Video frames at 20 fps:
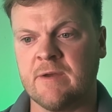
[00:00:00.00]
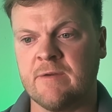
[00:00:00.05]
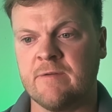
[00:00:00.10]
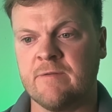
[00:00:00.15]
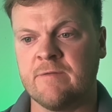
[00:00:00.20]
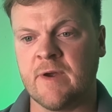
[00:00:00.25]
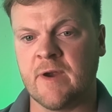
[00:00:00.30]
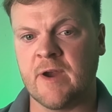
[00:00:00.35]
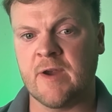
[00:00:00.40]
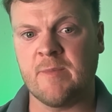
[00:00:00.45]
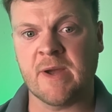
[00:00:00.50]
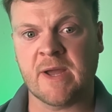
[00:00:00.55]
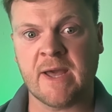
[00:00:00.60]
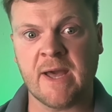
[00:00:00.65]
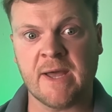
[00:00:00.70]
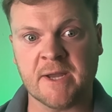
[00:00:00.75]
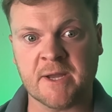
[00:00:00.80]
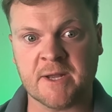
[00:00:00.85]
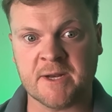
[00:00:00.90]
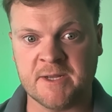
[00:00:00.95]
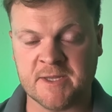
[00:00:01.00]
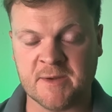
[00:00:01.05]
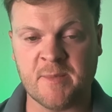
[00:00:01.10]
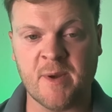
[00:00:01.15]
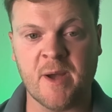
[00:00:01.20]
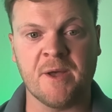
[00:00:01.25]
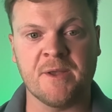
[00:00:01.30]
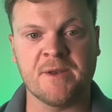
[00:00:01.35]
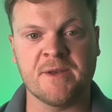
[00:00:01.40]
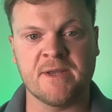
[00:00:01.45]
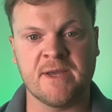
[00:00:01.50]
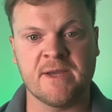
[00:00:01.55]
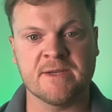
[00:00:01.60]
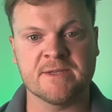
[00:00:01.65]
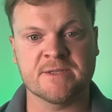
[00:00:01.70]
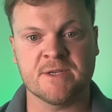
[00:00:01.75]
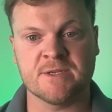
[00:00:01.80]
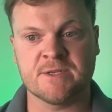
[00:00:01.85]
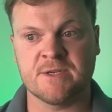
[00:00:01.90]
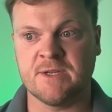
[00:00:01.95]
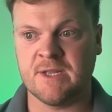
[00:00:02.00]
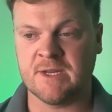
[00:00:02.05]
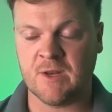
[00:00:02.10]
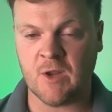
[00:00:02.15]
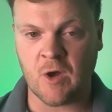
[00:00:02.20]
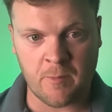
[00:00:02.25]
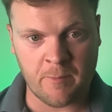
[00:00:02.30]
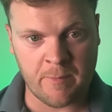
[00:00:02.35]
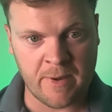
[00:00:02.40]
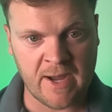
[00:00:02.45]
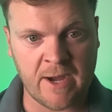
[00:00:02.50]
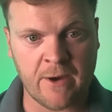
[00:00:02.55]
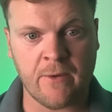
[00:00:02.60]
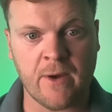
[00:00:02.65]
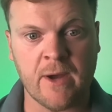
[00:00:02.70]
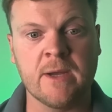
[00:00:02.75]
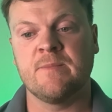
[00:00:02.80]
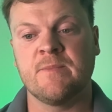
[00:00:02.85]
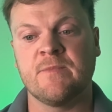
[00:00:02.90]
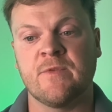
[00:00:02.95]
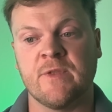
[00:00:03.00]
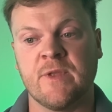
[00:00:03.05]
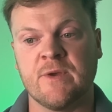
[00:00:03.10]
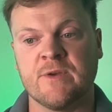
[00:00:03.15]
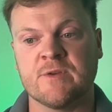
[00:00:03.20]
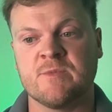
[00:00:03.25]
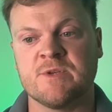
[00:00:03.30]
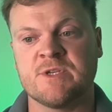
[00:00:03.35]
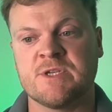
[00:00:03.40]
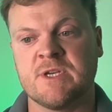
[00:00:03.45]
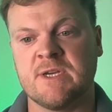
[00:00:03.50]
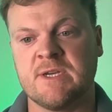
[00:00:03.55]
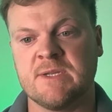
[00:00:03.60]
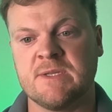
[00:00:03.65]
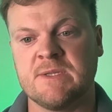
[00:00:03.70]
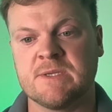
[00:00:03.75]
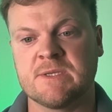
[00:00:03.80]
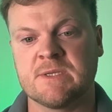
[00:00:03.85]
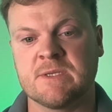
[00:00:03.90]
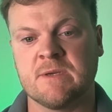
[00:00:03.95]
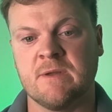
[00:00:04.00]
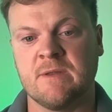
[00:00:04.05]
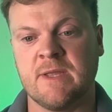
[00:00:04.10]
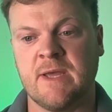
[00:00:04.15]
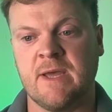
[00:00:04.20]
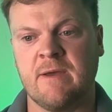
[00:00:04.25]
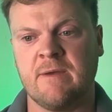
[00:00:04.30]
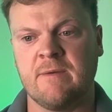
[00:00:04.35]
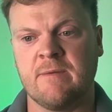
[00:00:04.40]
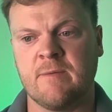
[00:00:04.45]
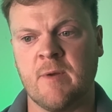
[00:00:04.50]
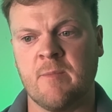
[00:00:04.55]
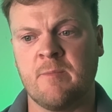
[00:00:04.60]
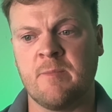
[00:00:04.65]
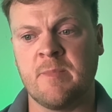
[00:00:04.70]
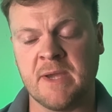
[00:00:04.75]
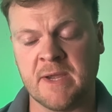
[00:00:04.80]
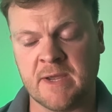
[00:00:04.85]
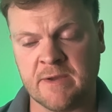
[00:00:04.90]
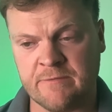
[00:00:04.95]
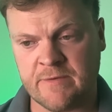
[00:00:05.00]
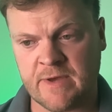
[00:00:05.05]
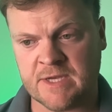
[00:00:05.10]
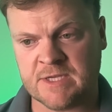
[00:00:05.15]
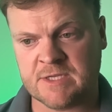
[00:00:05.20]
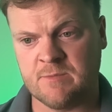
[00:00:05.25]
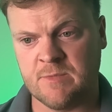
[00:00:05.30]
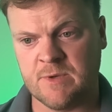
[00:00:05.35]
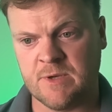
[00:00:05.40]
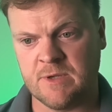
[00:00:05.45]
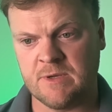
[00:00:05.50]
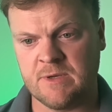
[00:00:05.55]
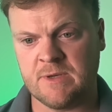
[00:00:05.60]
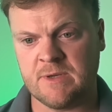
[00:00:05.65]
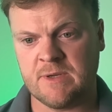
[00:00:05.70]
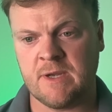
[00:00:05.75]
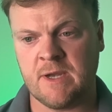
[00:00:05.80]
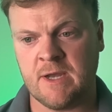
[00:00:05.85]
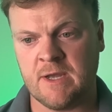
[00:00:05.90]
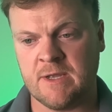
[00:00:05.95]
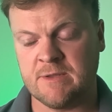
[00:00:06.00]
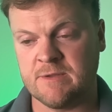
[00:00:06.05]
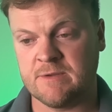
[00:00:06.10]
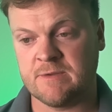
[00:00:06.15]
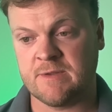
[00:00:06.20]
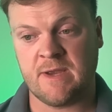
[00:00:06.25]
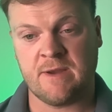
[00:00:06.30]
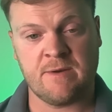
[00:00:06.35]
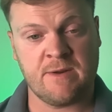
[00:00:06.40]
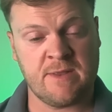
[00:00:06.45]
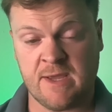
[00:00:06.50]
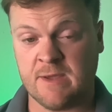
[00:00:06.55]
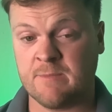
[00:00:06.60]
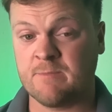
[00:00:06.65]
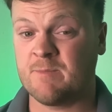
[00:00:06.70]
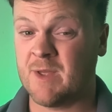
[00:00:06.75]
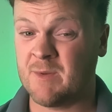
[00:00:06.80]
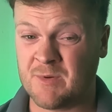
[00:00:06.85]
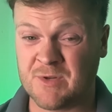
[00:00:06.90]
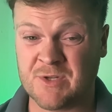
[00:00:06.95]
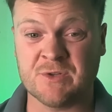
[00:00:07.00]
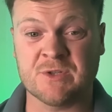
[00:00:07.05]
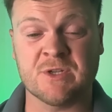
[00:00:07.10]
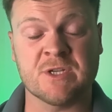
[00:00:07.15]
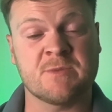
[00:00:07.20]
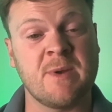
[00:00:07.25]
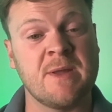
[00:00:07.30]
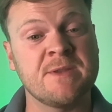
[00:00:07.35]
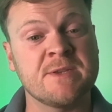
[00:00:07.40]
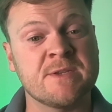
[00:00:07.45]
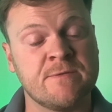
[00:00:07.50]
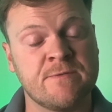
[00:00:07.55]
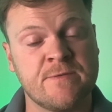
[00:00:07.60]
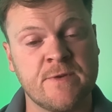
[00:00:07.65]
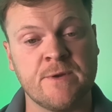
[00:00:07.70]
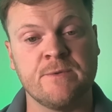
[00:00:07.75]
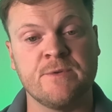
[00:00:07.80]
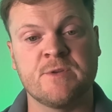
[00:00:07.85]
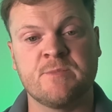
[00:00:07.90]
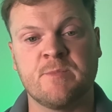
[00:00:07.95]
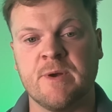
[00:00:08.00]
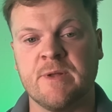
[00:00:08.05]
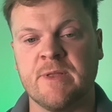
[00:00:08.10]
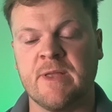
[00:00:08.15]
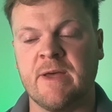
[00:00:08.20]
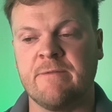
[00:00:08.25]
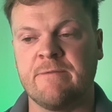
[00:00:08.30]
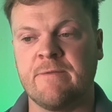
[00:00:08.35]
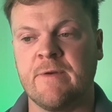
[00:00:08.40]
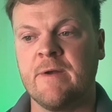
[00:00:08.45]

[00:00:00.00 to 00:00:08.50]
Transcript: very mechanically demanding. So you need a lot of power for those machines, and they're a big investment, and they produce expensive foods, but